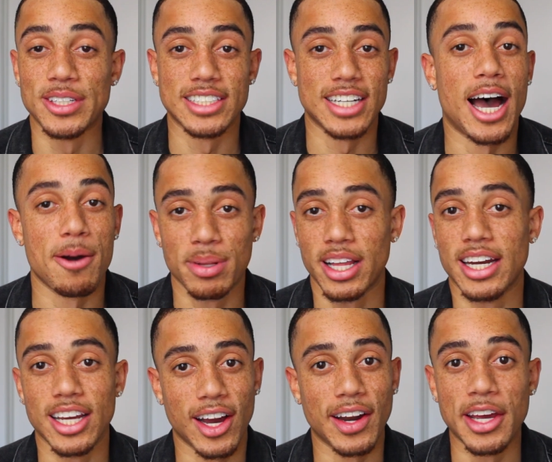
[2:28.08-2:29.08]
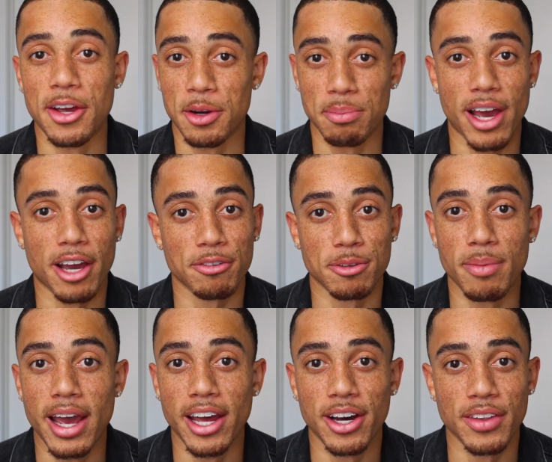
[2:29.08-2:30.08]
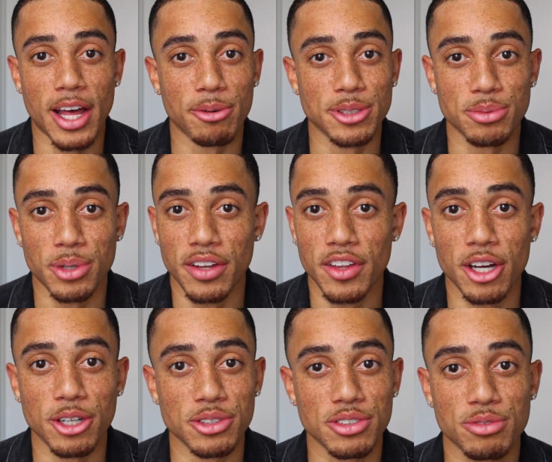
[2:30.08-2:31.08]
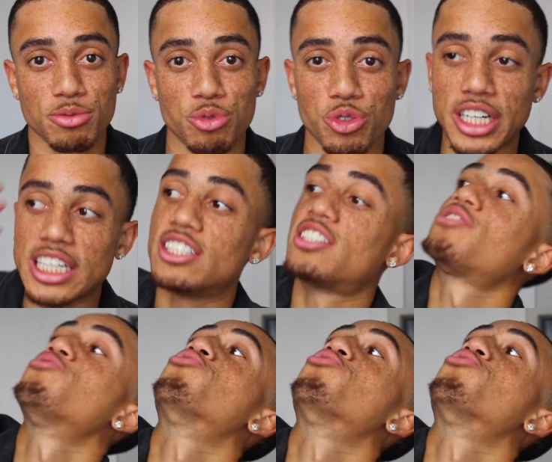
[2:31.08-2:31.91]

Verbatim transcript: was not planning on hearing back from Mayo. That was one of those reach,